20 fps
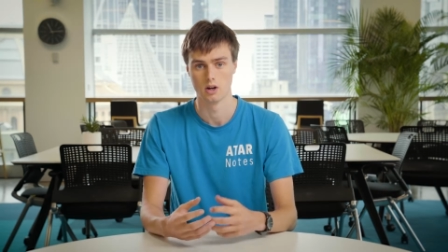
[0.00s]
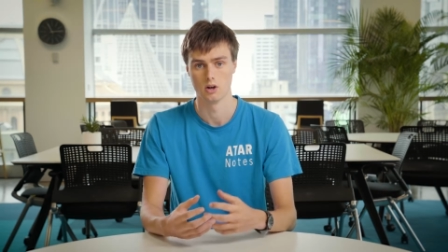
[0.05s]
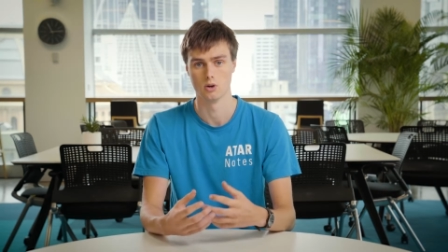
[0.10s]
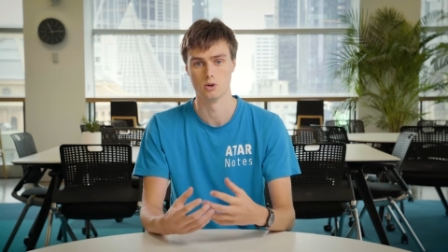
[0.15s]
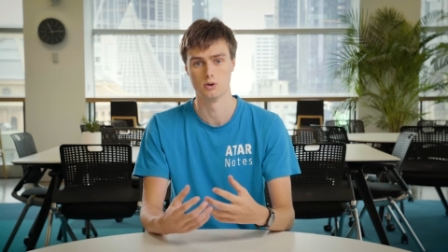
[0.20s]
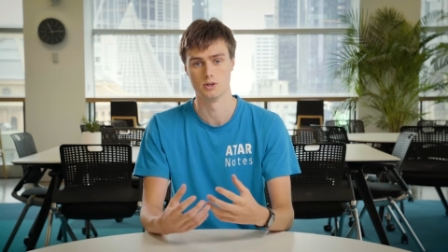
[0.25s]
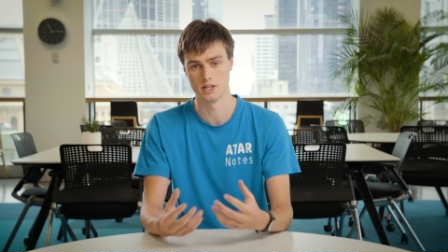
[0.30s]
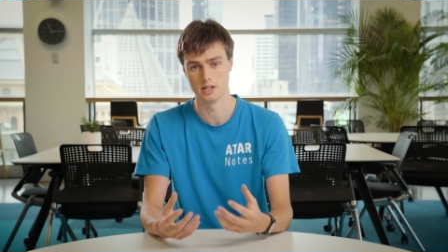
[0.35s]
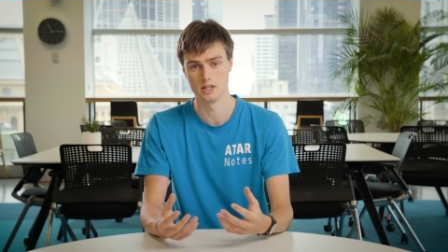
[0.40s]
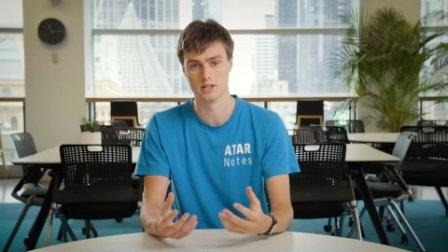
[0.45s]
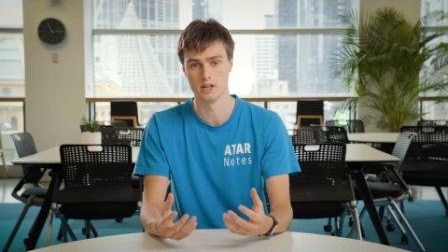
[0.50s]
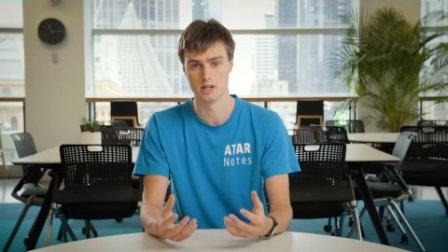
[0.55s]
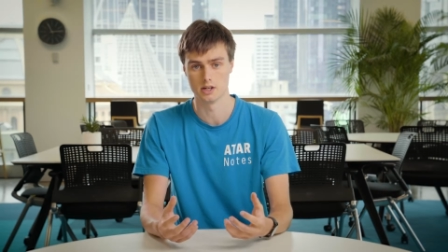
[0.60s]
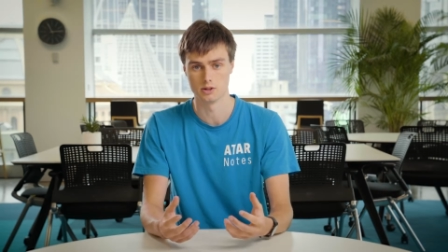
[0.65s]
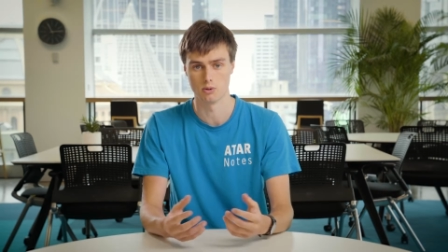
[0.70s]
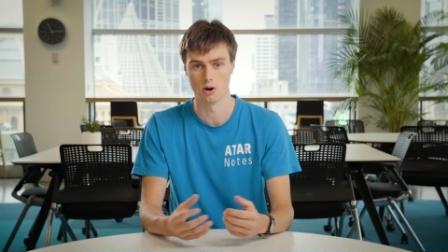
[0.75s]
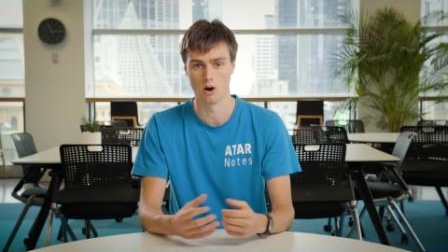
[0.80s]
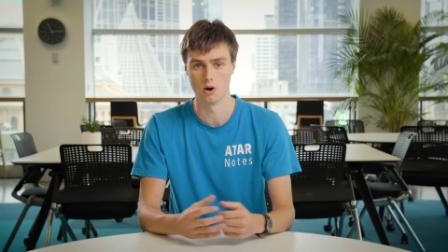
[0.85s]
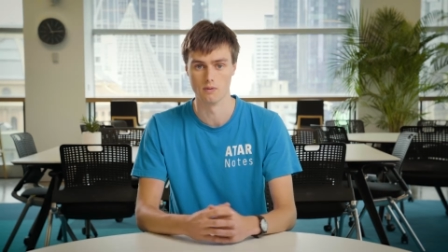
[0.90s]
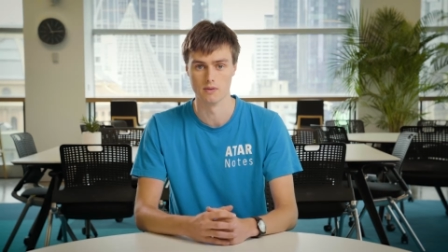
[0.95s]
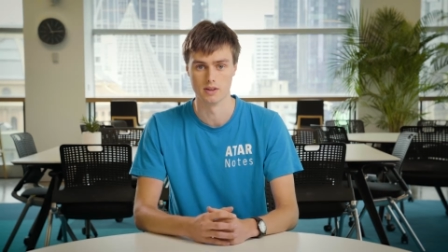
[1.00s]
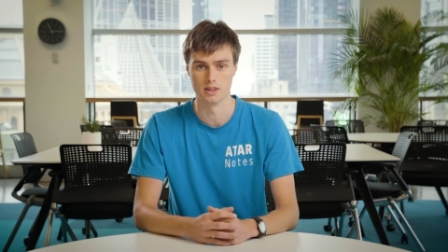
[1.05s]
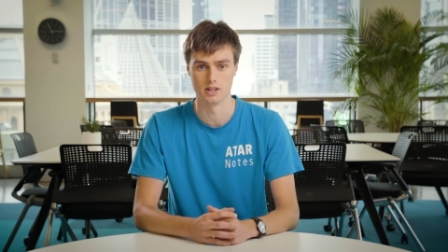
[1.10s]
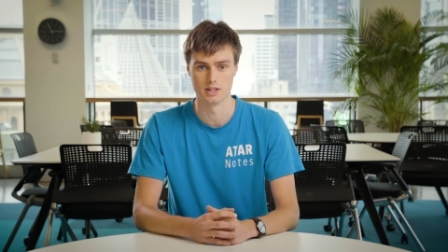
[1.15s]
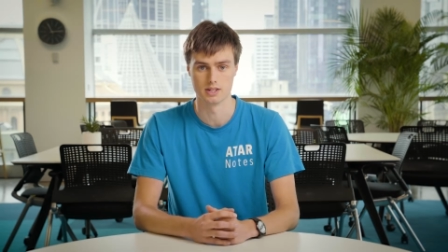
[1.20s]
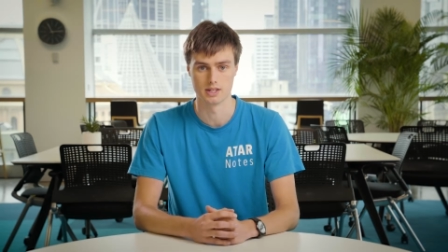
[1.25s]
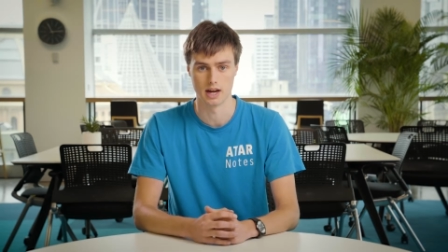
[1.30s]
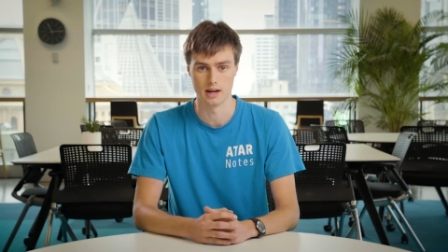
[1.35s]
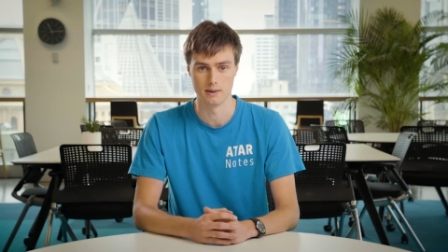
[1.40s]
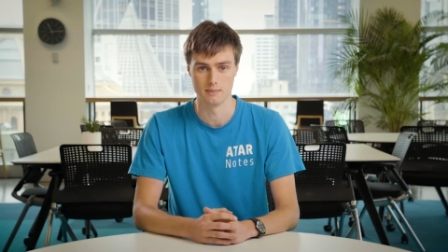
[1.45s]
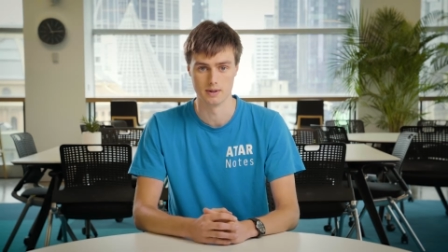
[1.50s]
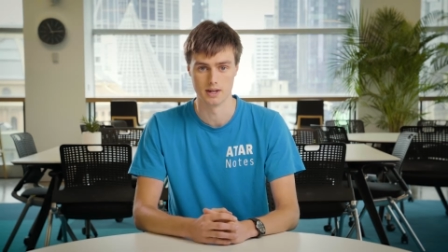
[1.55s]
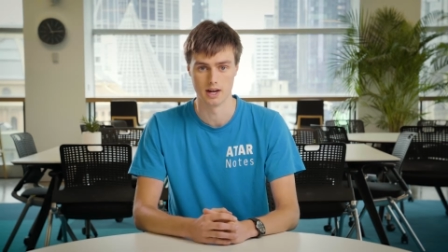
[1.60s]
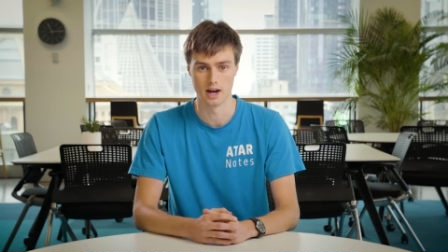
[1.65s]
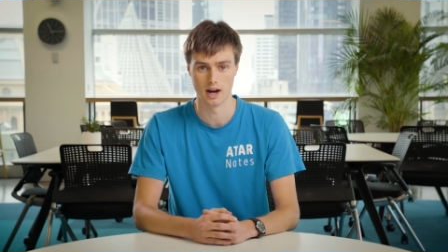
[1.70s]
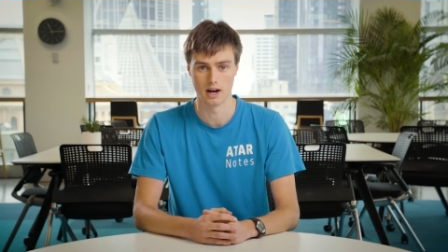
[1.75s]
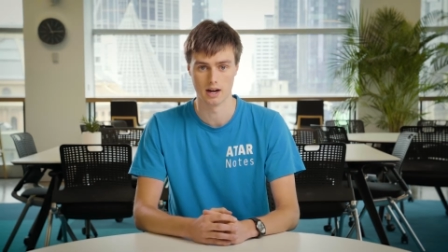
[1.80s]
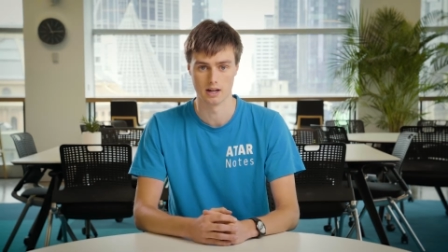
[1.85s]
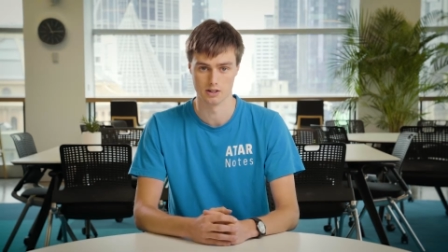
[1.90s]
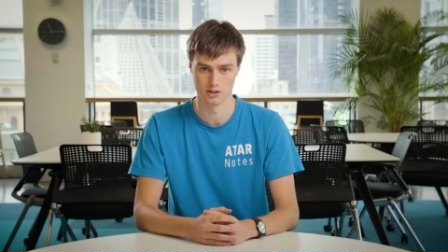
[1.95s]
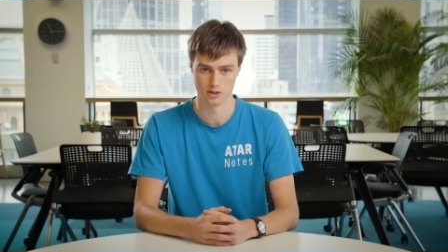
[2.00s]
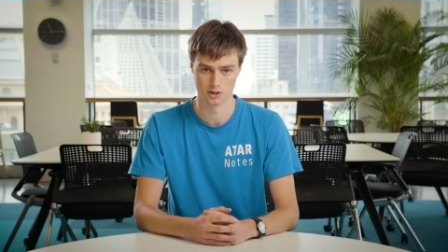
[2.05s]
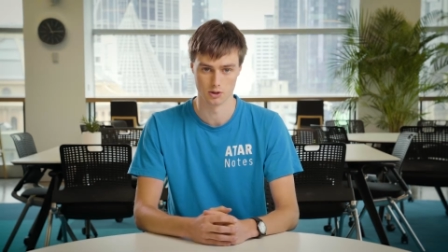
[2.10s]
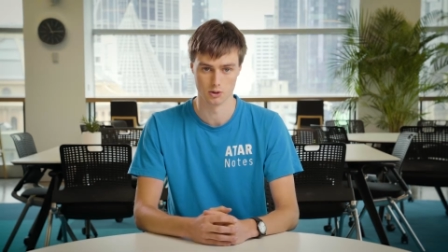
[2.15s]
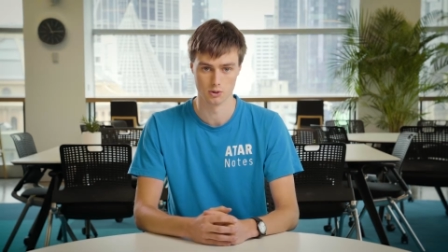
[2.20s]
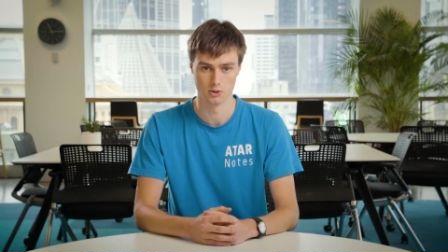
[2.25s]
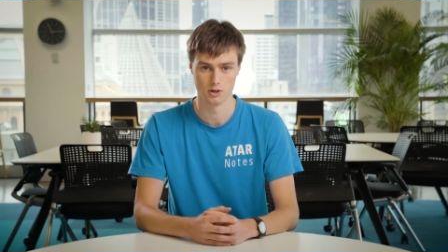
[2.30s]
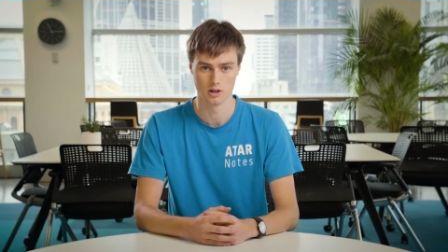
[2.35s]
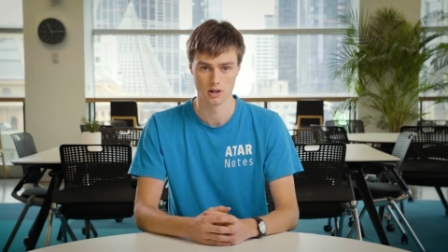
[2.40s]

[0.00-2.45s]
who did Year 12 in the same year as you.